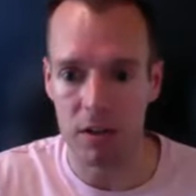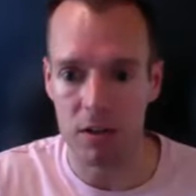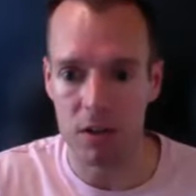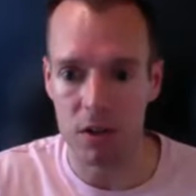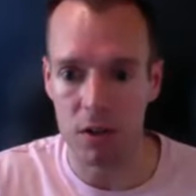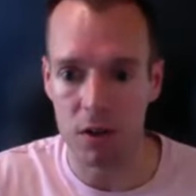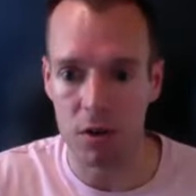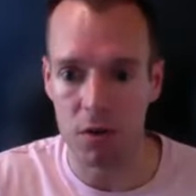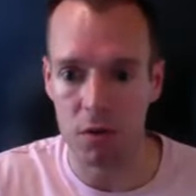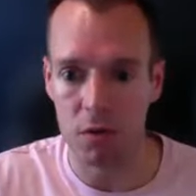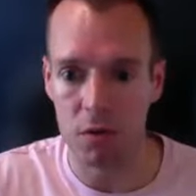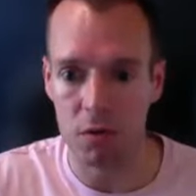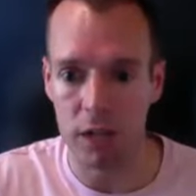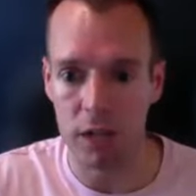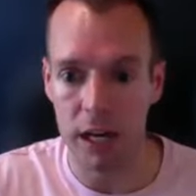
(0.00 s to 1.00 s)

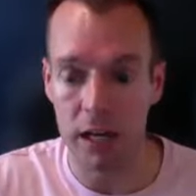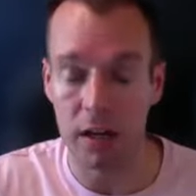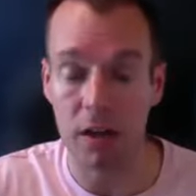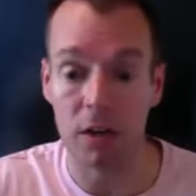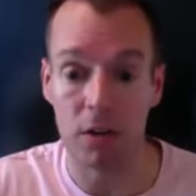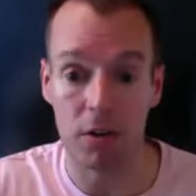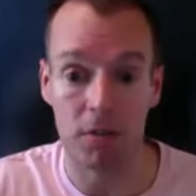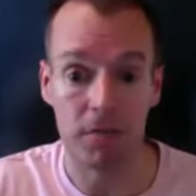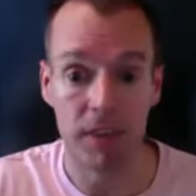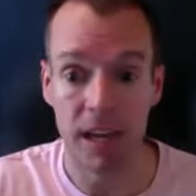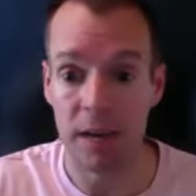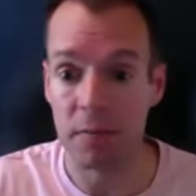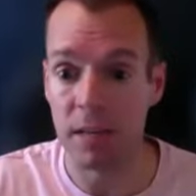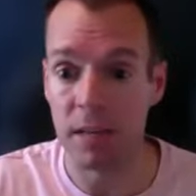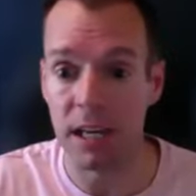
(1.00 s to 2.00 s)
to like your
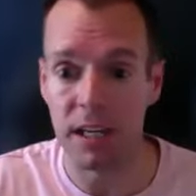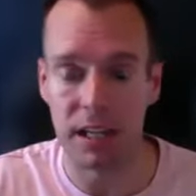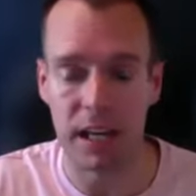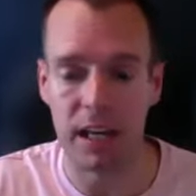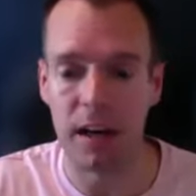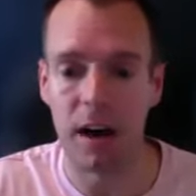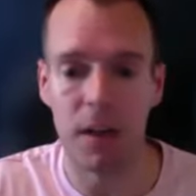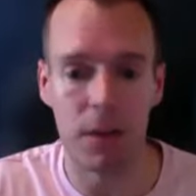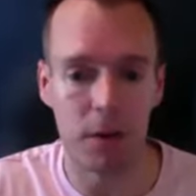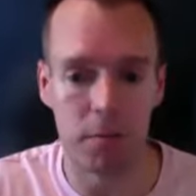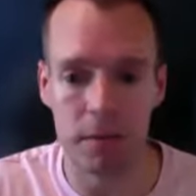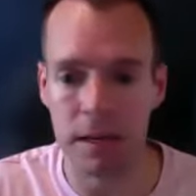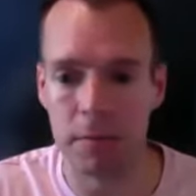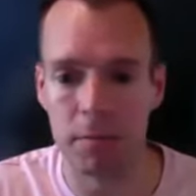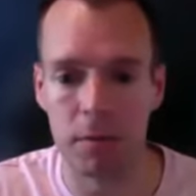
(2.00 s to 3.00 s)
family and like other
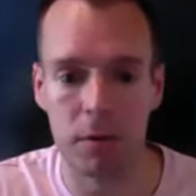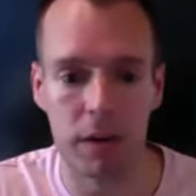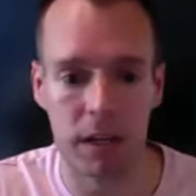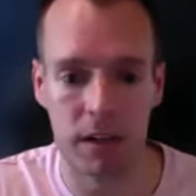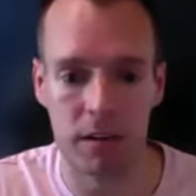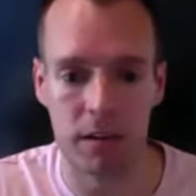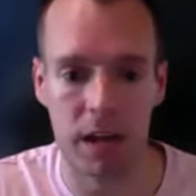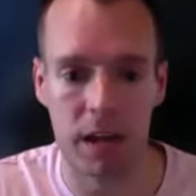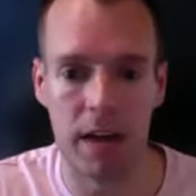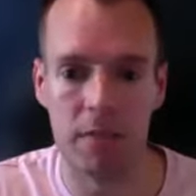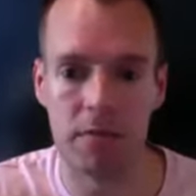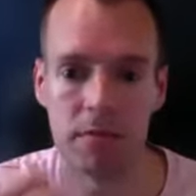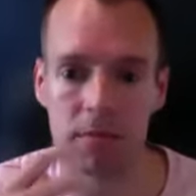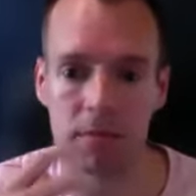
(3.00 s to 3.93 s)
people in your life?